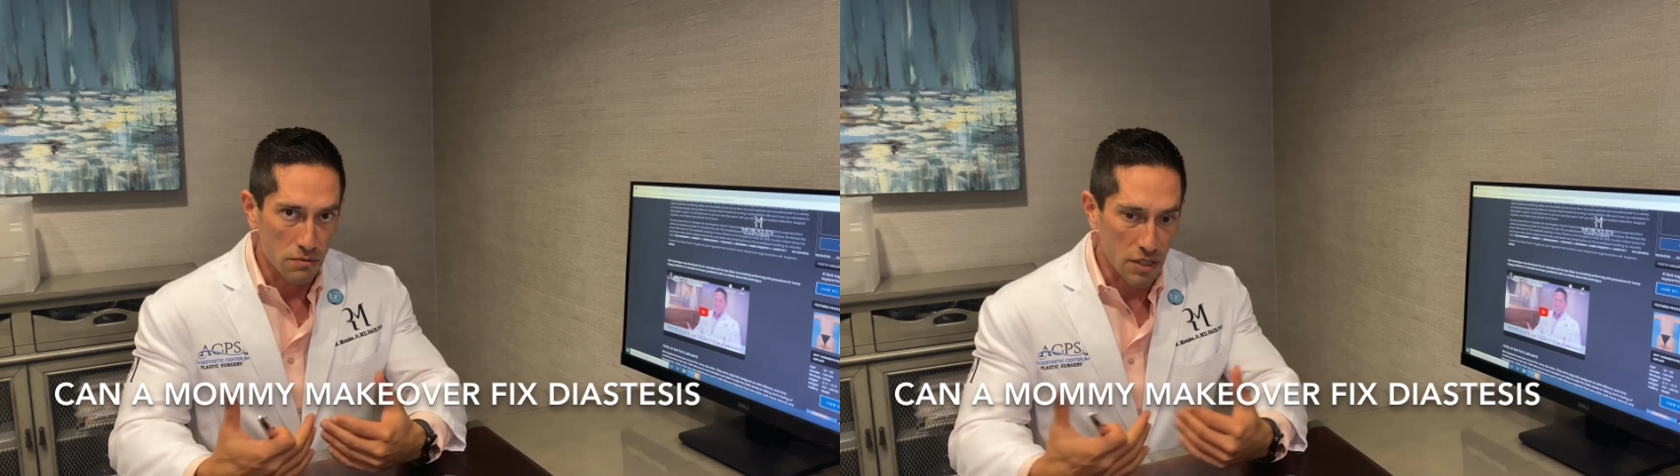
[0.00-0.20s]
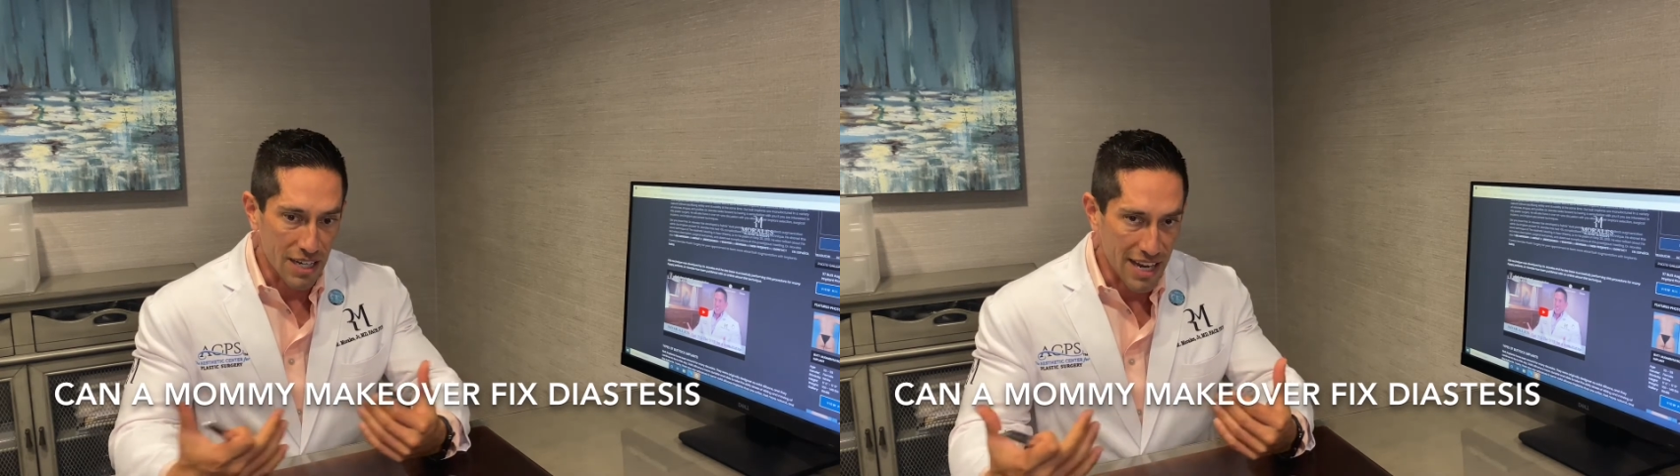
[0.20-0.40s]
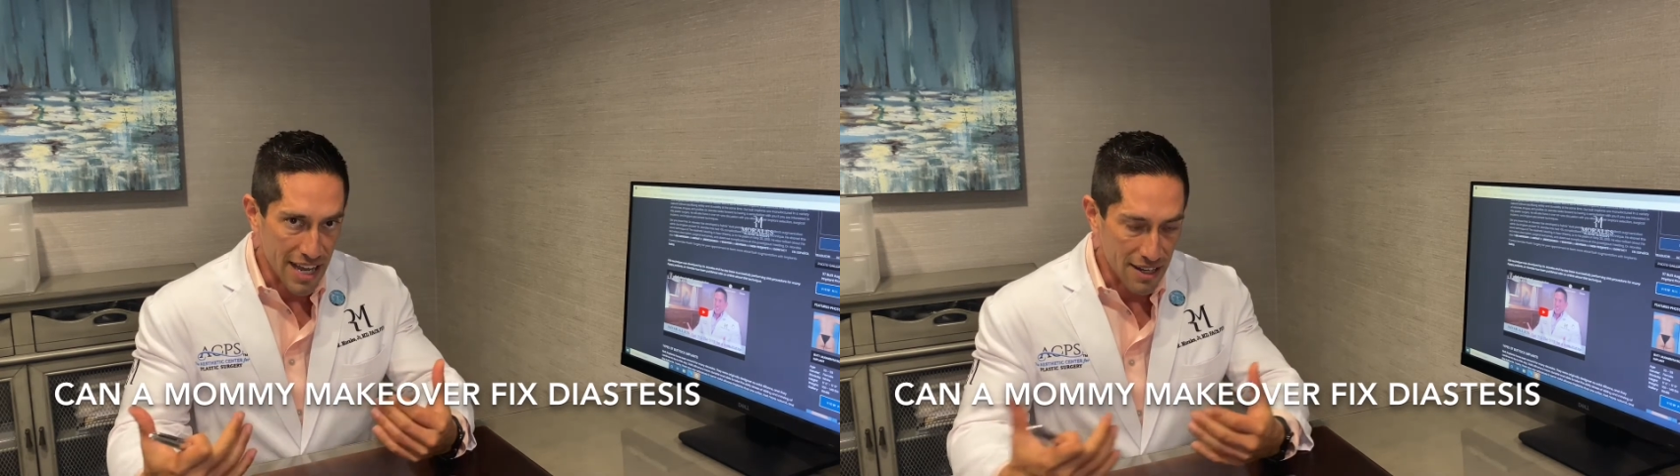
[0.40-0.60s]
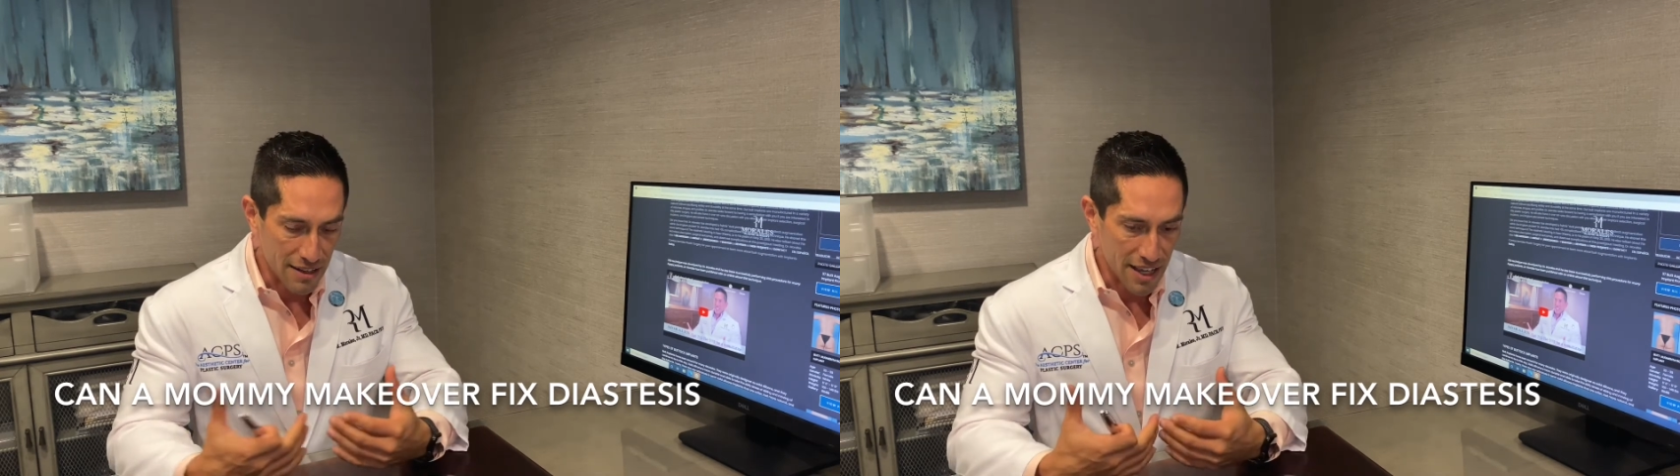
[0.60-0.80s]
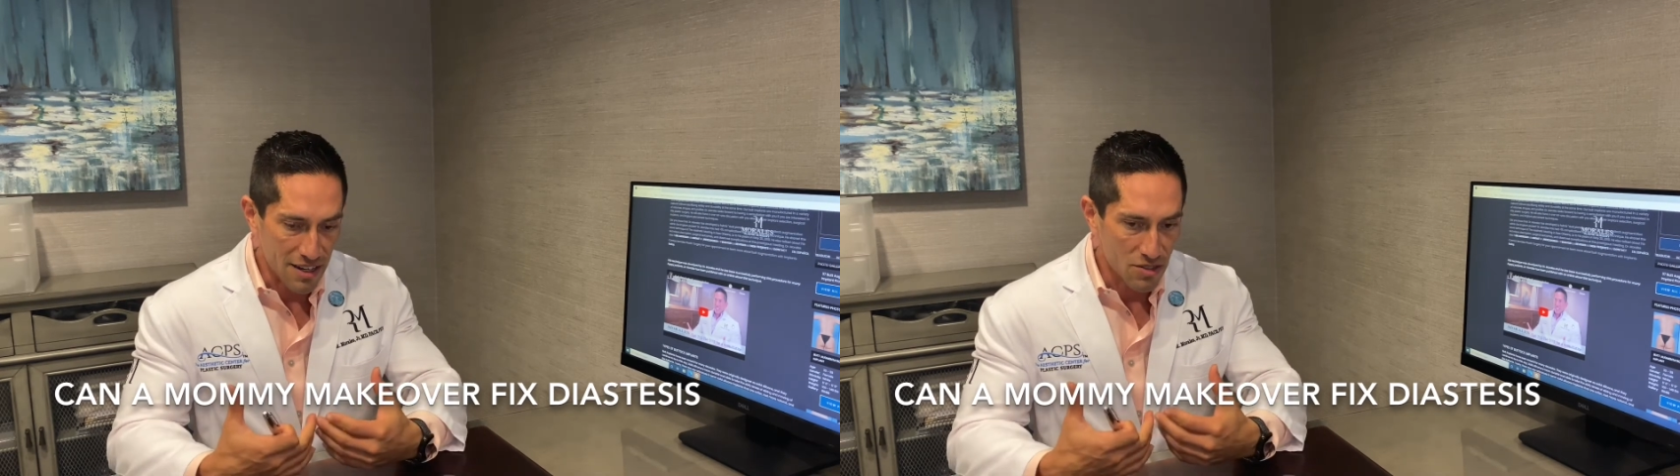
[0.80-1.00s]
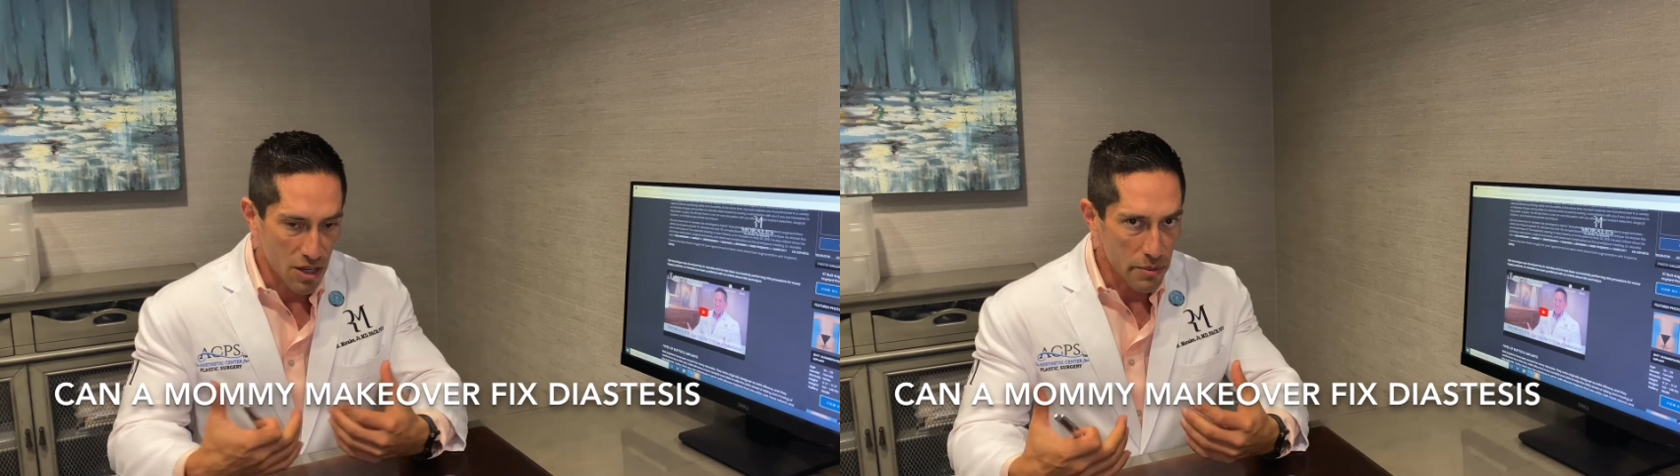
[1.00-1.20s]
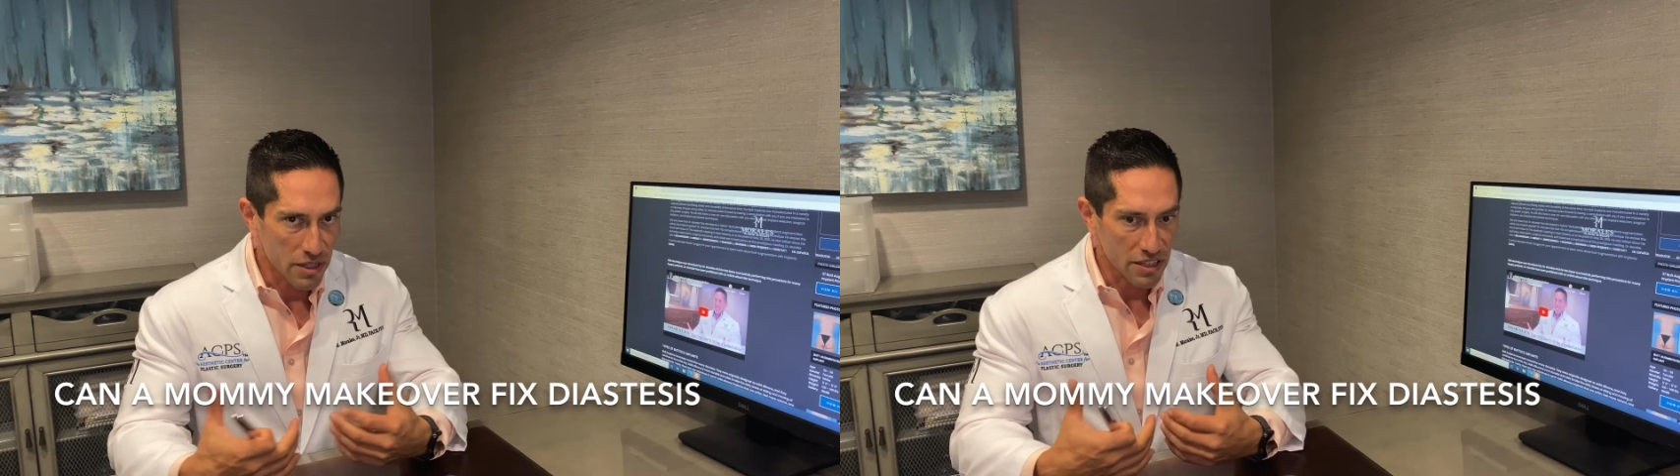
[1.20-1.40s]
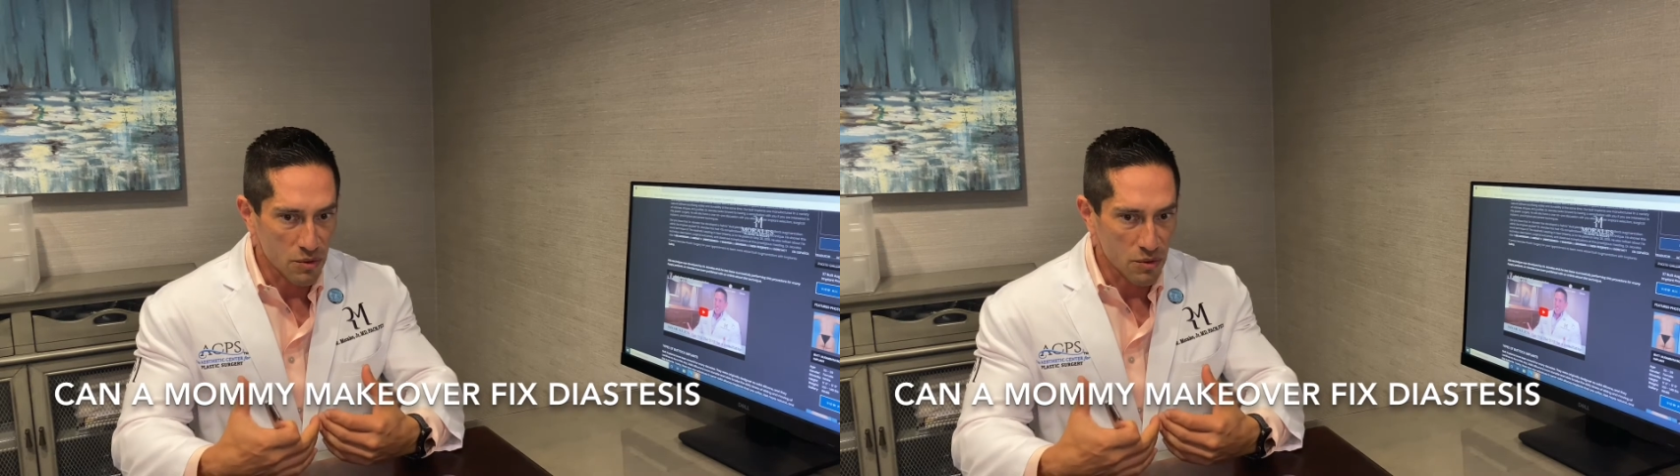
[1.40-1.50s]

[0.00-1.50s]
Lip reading: anatomically